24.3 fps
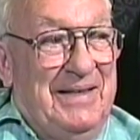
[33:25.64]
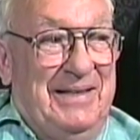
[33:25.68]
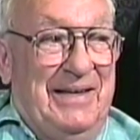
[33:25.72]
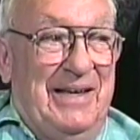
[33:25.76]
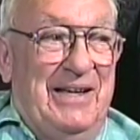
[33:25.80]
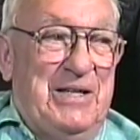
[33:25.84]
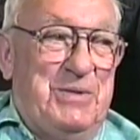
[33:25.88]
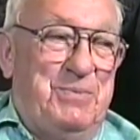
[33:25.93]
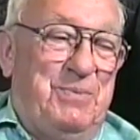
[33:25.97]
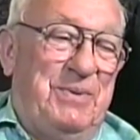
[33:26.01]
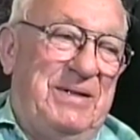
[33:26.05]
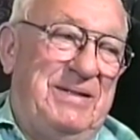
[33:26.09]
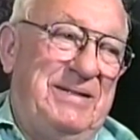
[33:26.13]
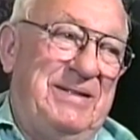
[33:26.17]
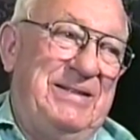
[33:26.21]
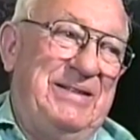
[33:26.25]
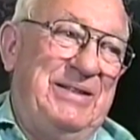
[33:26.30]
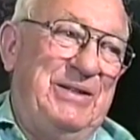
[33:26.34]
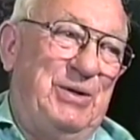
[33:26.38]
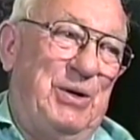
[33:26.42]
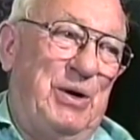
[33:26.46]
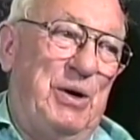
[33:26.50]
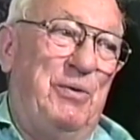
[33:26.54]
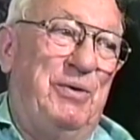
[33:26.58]
Yes, but you
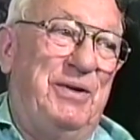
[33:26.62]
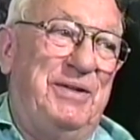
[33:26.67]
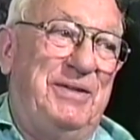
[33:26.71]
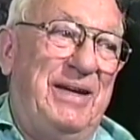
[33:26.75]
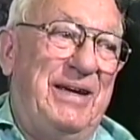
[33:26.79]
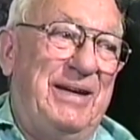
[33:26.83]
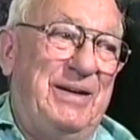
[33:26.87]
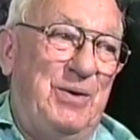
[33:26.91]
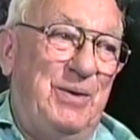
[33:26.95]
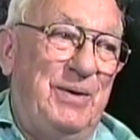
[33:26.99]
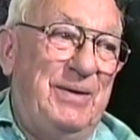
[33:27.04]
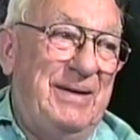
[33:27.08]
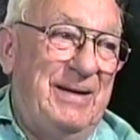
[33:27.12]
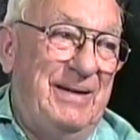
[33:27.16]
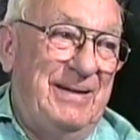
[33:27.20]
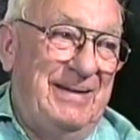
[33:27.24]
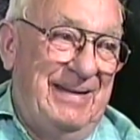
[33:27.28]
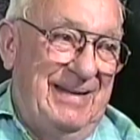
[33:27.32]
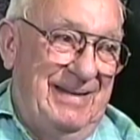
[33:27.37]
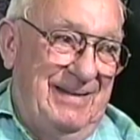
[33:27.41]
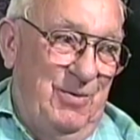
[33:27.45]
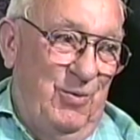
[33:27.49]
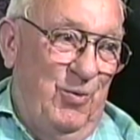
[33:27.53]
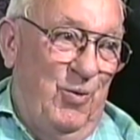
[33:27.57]
know, it would take
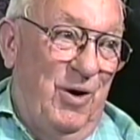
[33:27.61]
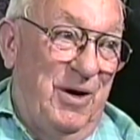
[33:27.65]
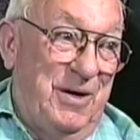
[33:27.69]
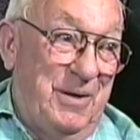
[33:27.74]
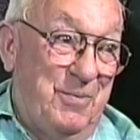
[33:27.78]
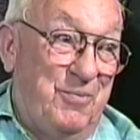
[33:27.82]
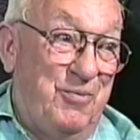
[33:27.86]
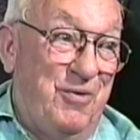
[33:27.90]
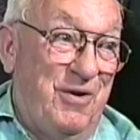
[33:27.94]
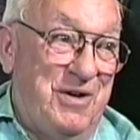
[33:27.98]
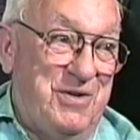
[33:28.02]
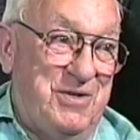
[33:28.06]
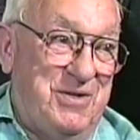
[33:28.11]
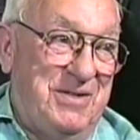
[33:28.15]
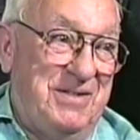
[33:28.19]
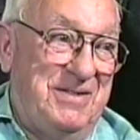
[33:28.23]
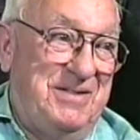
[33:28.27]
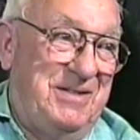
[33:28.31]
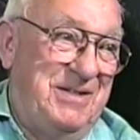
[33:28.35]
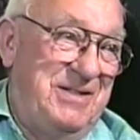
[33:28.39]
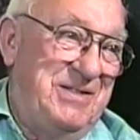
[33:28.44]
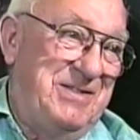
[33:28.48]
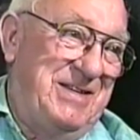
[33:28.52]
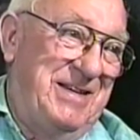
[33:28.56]
water pressure
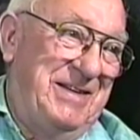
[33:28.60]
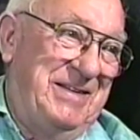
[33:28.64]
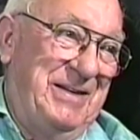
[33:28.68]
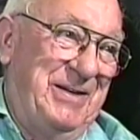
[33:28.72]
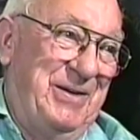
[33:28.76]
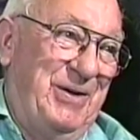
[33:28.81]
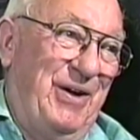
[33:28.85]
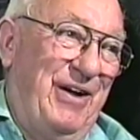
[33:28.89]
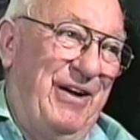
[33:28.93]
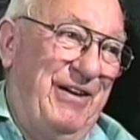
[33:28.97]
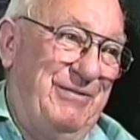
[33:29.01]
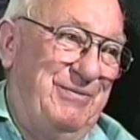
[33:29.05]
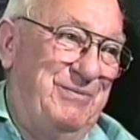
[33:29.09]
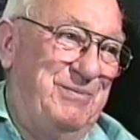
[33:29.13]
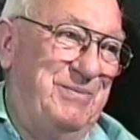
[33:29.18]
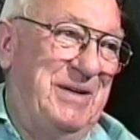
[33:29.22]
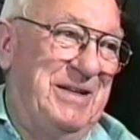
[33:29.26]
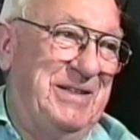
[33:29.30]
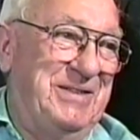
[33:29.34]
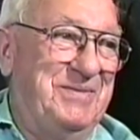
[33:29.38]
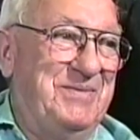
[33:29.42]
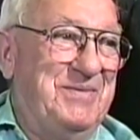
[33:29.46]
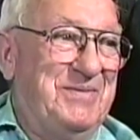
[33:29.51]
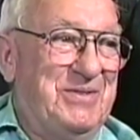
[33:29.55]
to set it off,
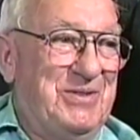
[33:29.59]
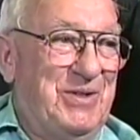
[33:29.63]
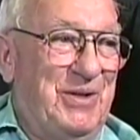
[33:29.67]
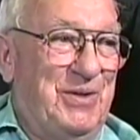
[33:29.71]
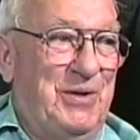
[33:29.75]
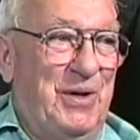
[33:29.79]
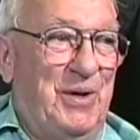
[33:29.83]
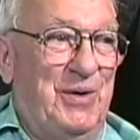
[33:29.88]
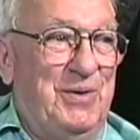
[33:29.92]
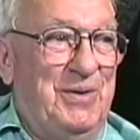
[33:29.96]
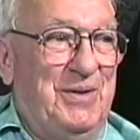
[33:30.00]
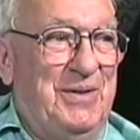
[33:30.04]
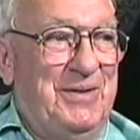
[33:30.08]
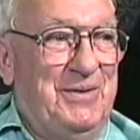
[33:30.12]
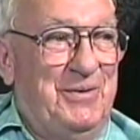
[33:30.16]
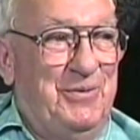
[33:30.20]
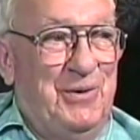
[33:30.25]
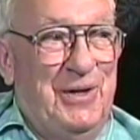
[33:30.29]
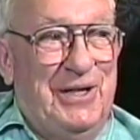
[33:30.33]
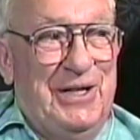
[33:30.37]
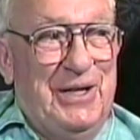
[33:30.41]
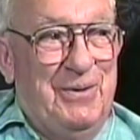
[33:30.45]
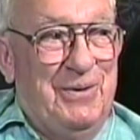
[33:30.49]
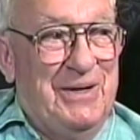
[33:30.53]
but so but, there, but
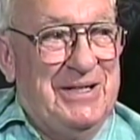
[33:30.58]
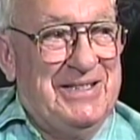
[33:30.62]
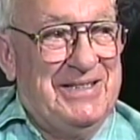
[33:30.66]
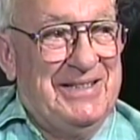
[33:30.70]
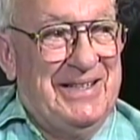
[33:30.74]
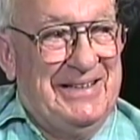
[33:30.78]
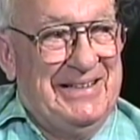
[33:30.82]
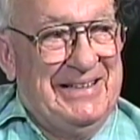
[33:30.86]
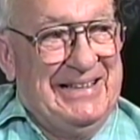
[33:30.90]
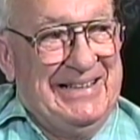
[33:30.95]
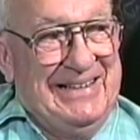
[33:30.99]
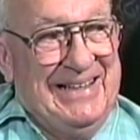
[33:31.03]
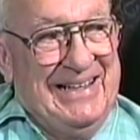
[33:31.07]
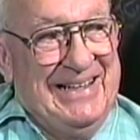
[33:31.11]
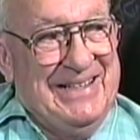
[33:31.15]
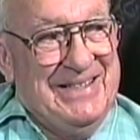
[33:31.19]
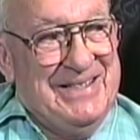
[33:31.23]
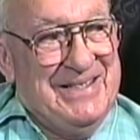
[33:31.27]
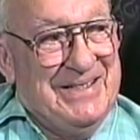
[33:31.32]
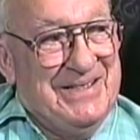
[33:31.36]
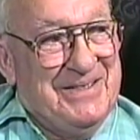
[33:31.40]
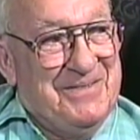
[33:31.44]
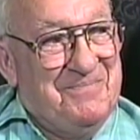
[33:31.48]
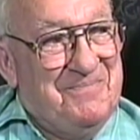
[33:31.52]
really was, not any
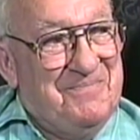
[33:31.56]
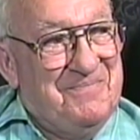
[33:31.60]
danger.